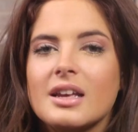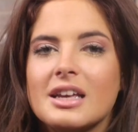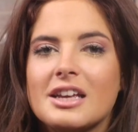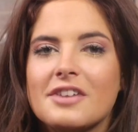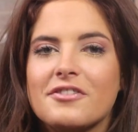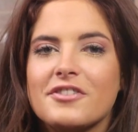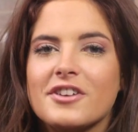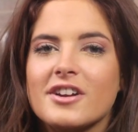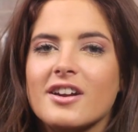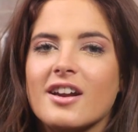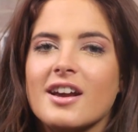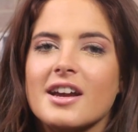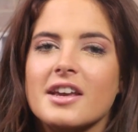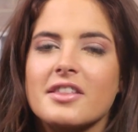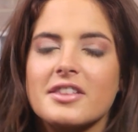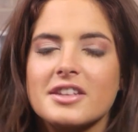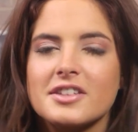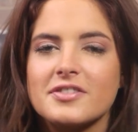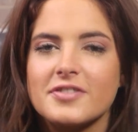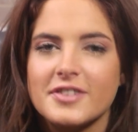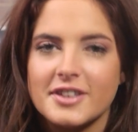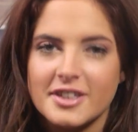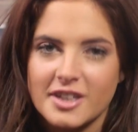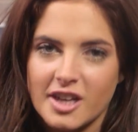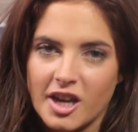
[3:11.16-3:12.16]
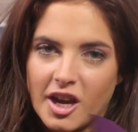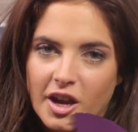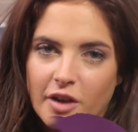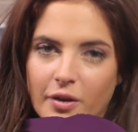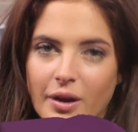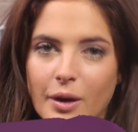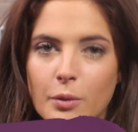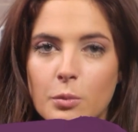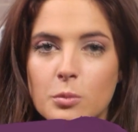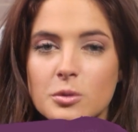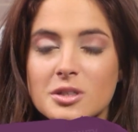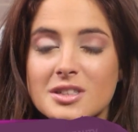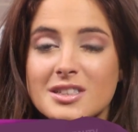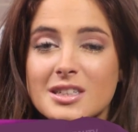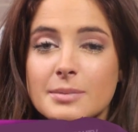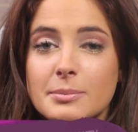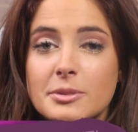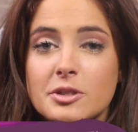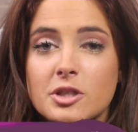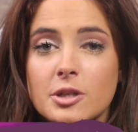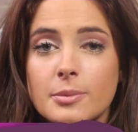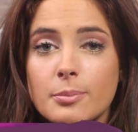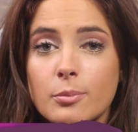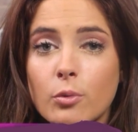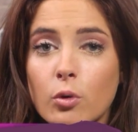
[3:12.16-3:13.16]
If you like this video and want to see me
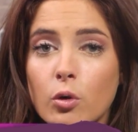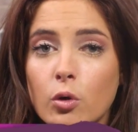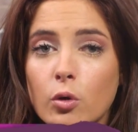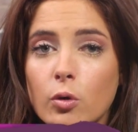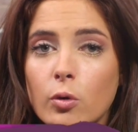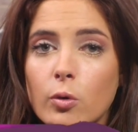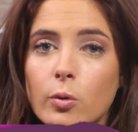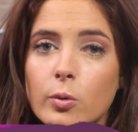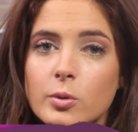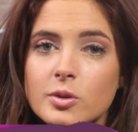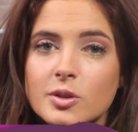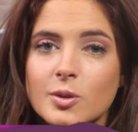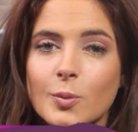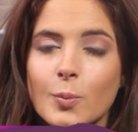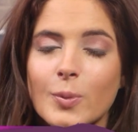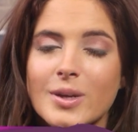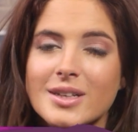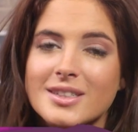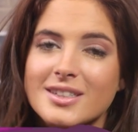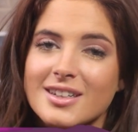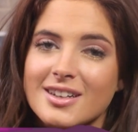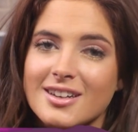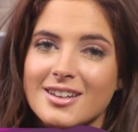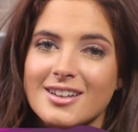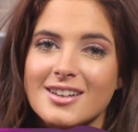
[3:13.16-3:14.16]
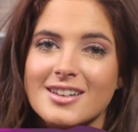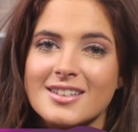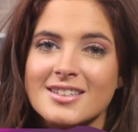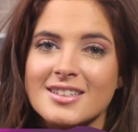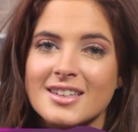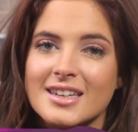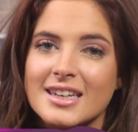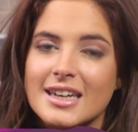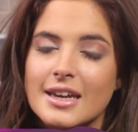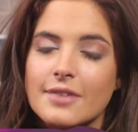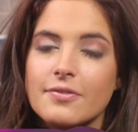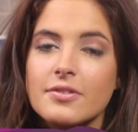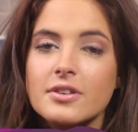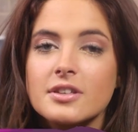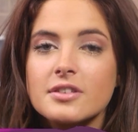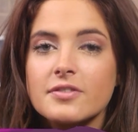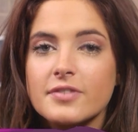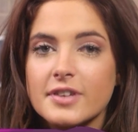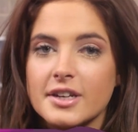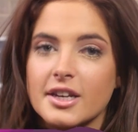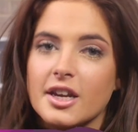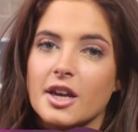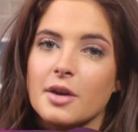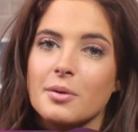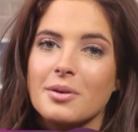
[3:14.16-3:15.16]
do more autumn-winter looks, then give this
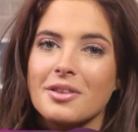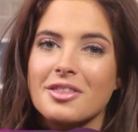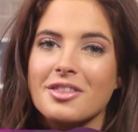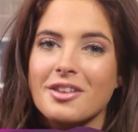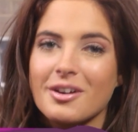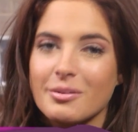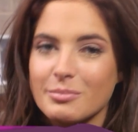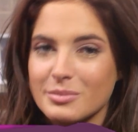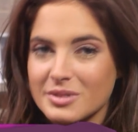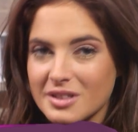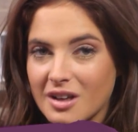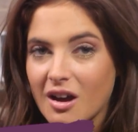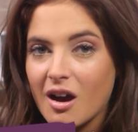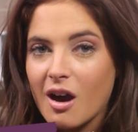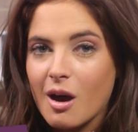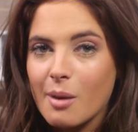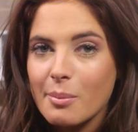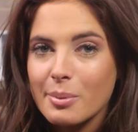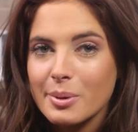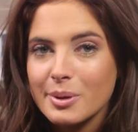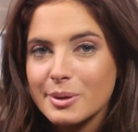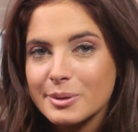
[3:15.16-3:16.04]
video a thumbs up.